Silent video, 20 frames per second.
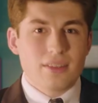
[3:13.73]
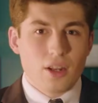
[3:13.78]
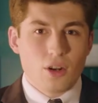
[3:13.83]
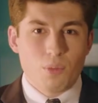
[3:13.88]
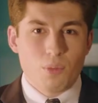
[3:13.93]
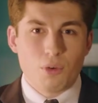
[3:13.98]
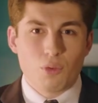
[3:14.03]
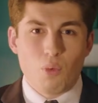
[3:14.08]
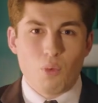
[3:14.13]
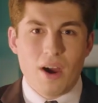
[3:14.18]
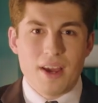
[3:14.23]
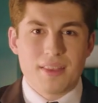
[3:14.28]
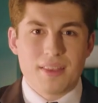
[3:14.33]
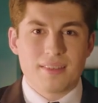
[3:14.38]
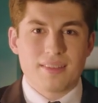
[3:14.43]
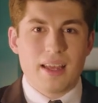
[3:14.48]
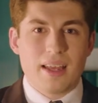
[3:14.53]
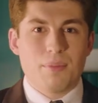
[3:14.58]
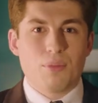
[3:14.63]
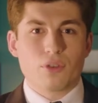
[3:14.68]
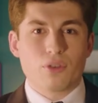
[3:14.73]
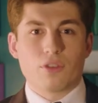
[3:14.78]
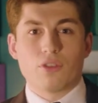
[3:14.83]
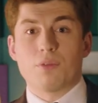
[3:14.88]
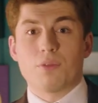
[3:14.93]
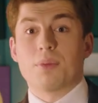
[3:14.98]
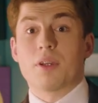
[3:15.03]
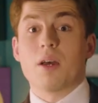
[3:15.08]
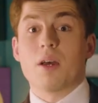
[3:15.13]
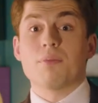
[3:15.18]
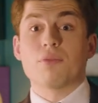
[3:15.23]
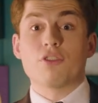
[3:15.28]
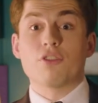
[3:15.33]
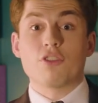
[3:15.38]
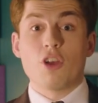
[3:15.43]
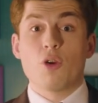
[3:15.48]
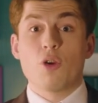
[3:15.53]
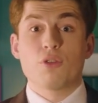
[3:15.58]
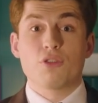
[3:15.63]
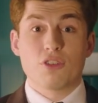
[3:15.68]
get on with why the Sandbox has become
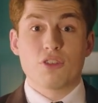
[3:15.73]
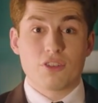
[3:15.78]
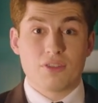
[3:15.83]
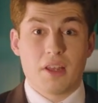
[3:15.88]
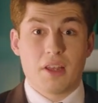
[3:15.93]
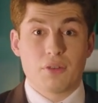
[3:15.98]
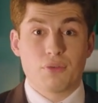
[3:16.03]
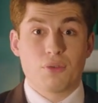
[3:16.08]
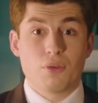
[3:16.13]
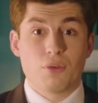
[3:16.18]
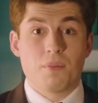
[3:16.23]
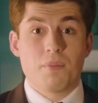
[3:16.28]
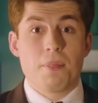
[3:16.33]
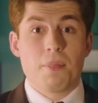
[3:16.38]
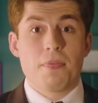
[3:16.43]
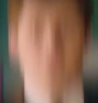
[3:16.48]
so successful.